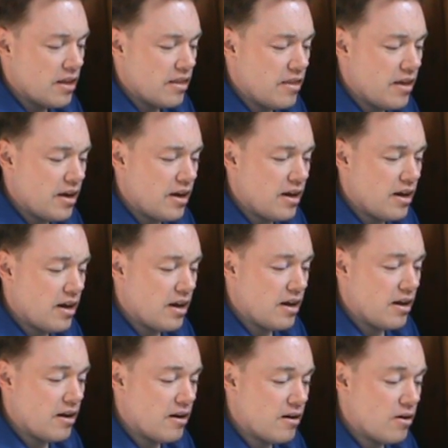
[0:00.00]

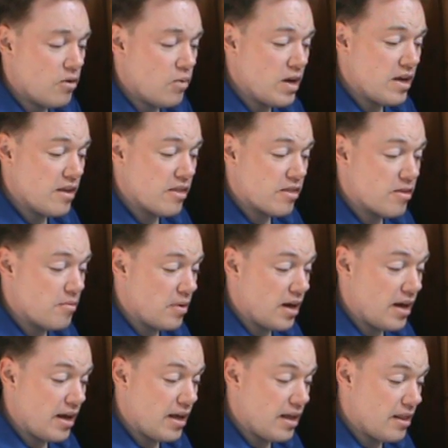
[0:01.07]
"There with
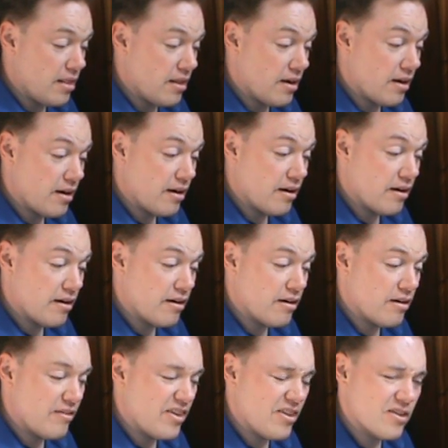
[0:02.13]
my
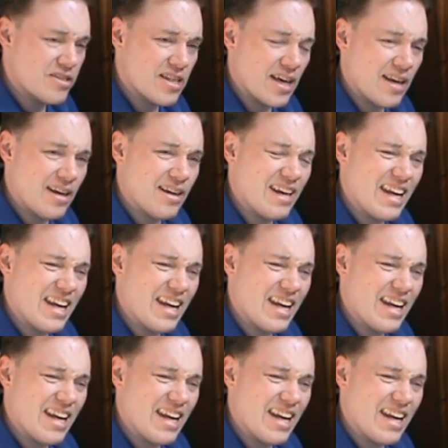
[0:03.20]
love," and there's that